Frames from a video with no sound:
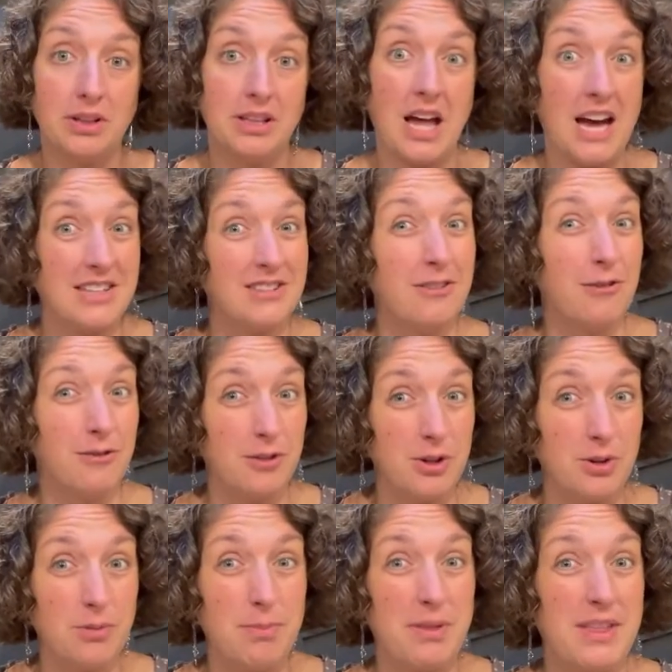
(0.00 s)
lots of
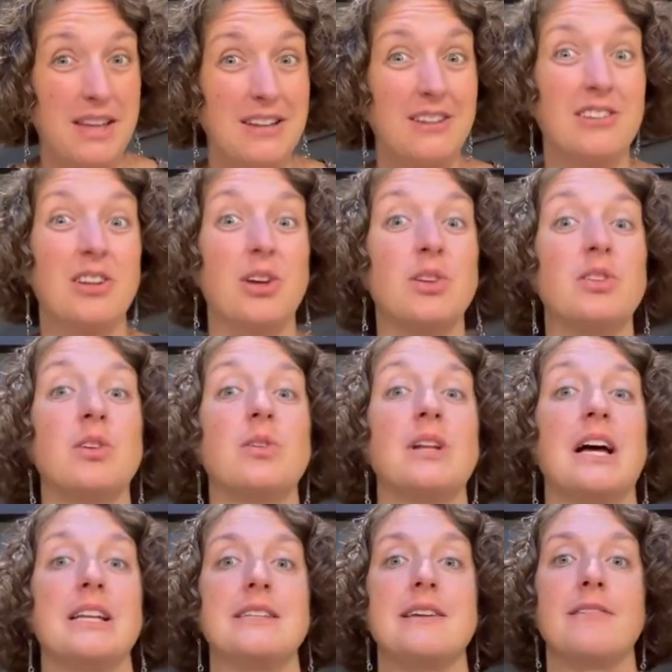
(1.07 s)
food, but then there's also
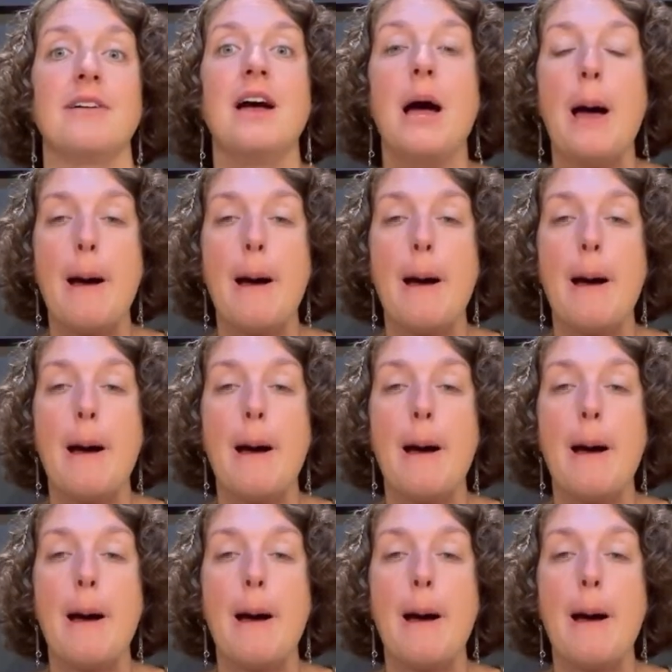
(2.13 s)
lots of